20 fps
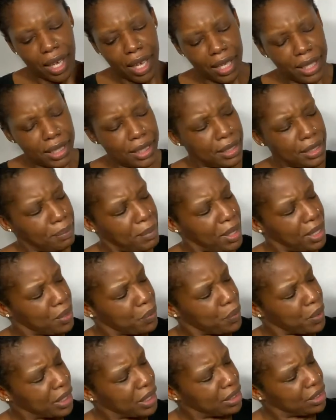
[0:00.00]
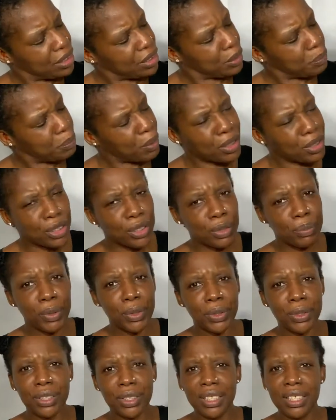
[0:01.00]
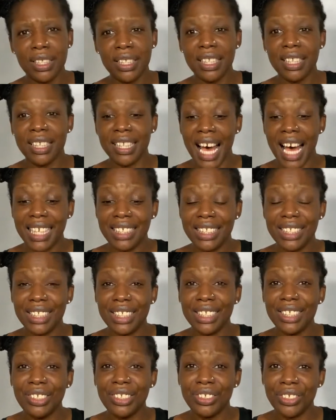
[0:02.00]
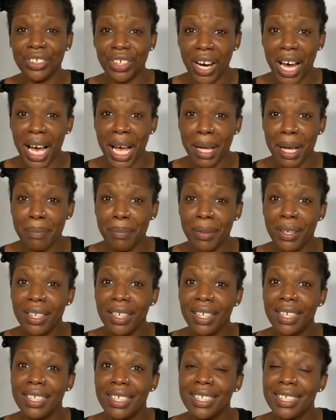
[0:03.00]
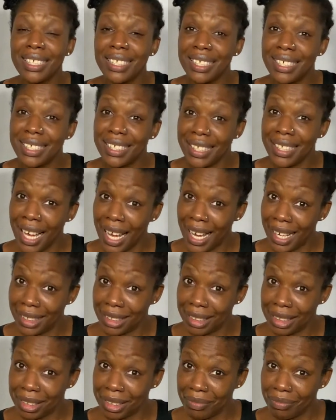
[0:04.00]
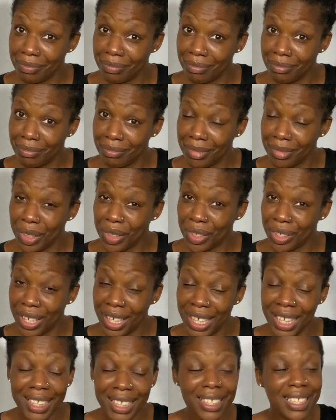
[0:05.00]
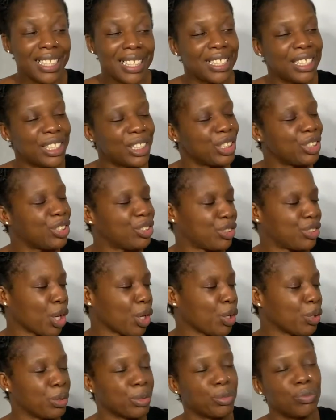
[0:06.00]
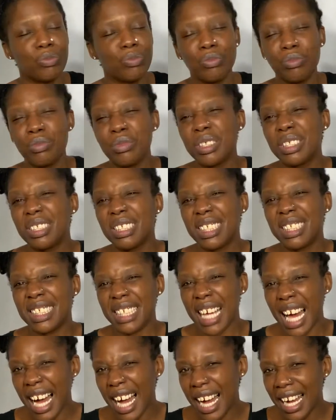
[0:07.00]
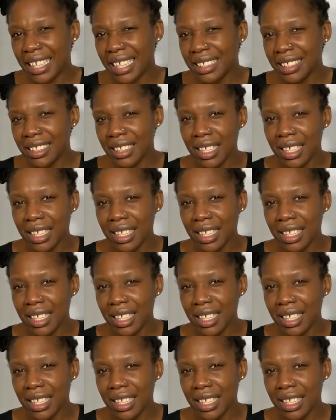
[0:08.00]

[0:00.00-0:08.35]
as many words as possible that describe sad. All right? So, sad,